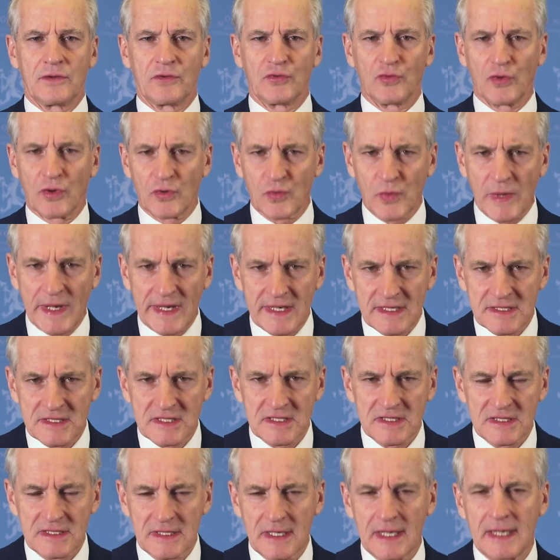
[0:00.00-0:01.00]

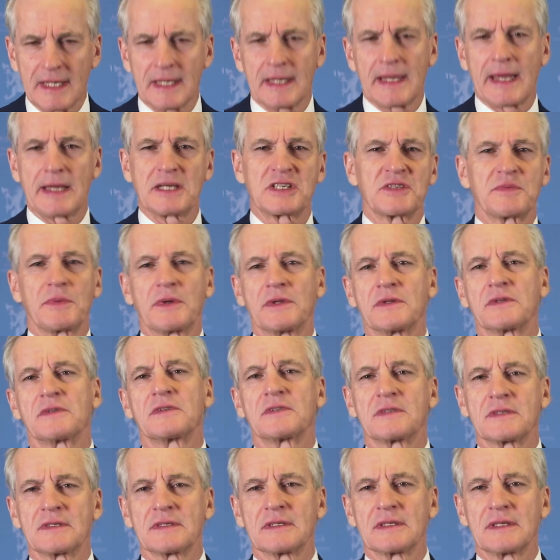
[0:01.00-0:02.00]
Norway's
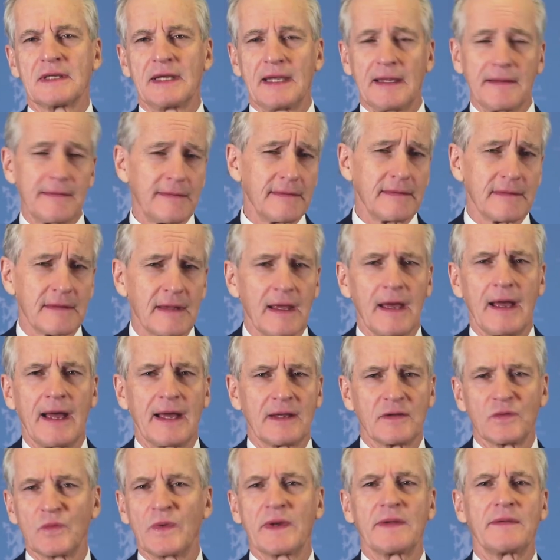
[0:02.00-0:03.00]
engagement in
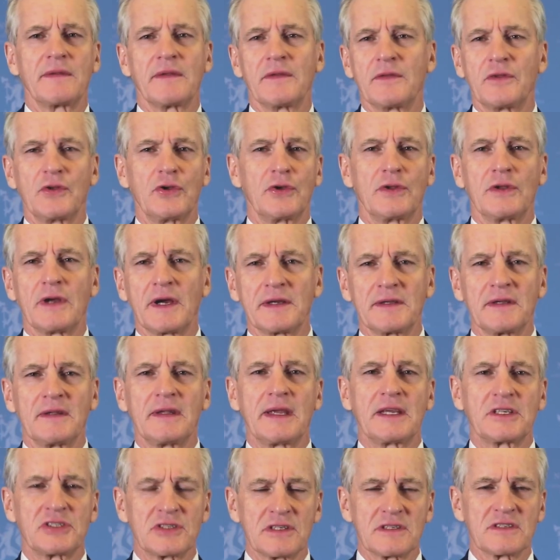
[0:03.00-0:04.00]
and with the United
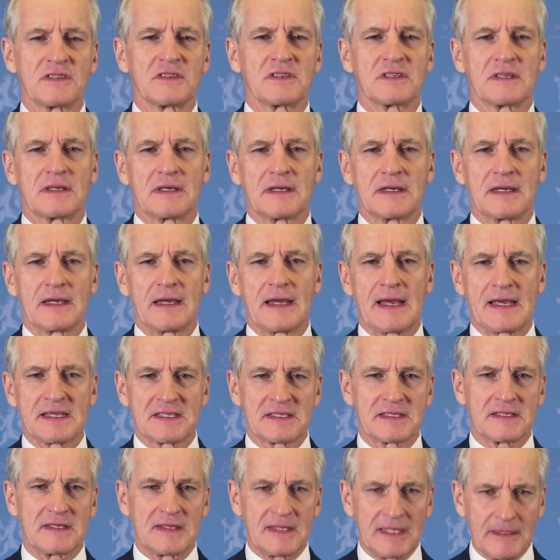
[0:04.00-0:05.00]
Nations
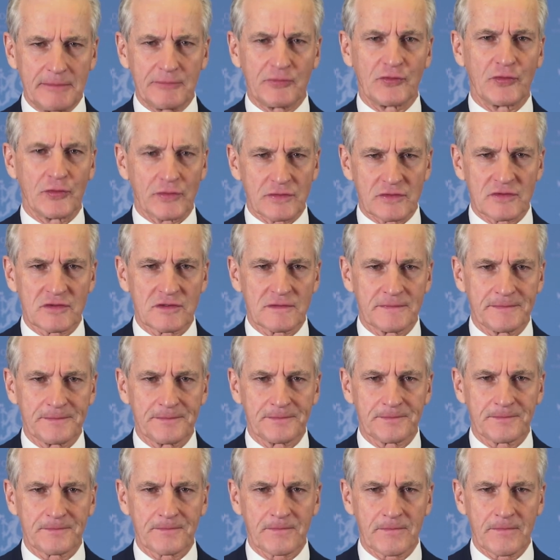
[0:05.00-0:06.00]
has deep roots.
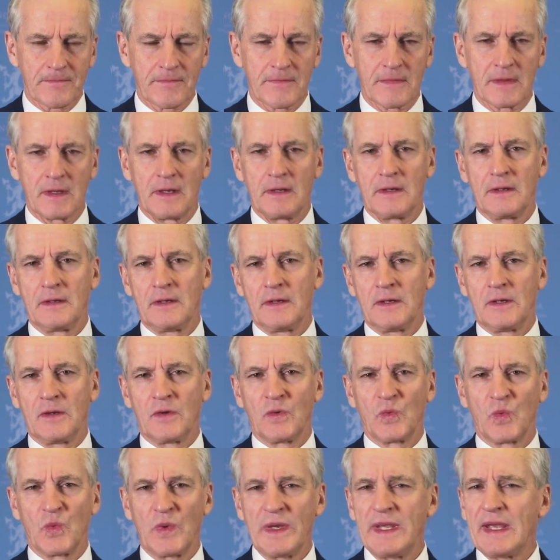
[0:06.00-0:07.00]

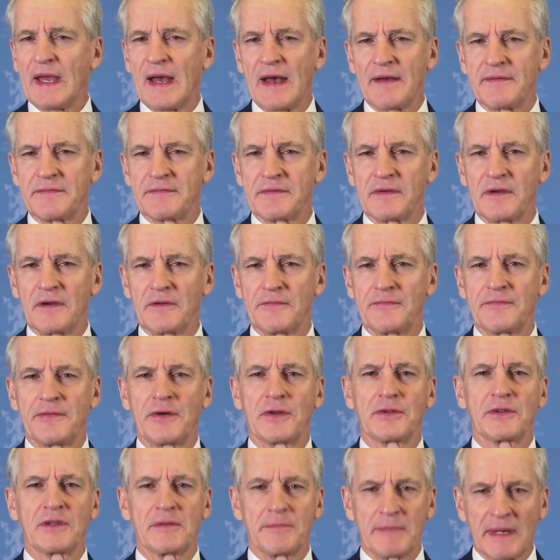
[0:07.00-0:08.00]
We have a
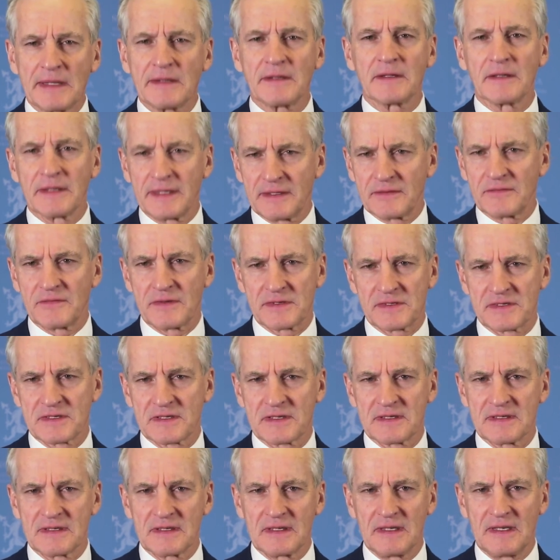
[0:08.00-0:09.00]
fundamental
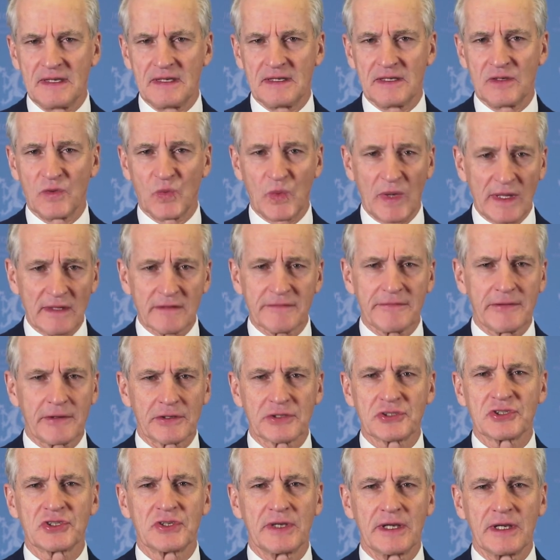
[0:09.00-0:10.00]
interest in a well
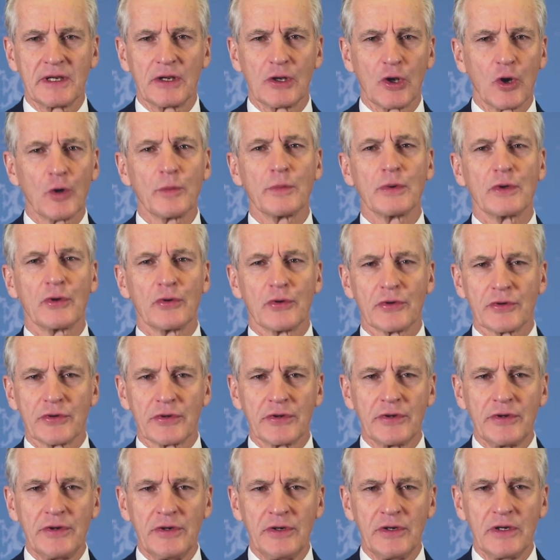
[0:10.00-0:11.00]
functioning global
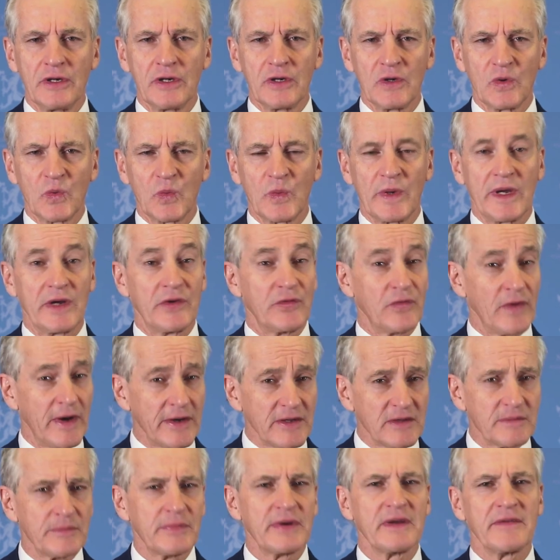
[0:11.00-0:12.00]
order where
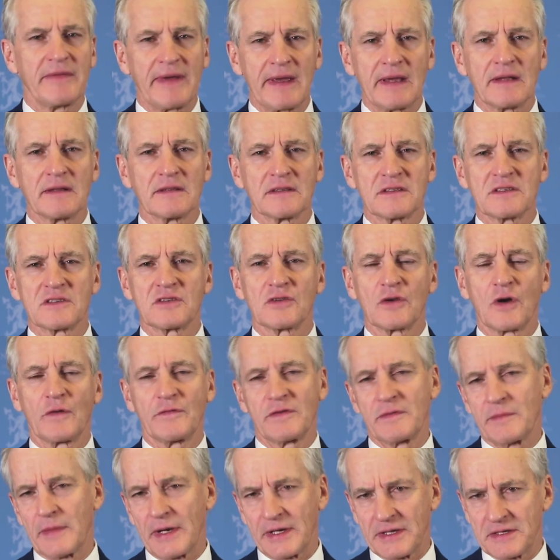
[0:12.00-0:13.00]
right prevails
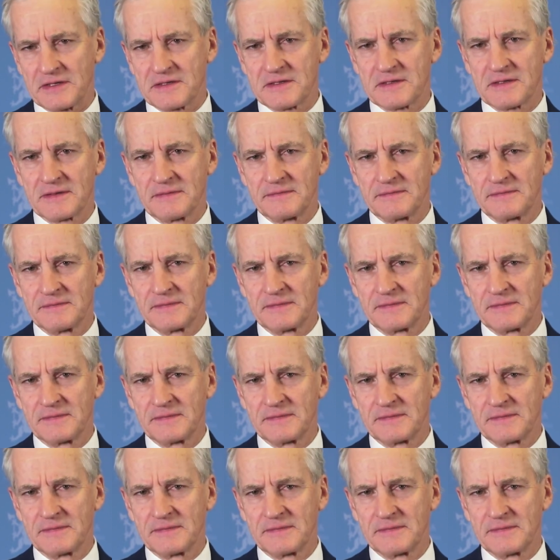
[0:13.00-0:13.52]
over might,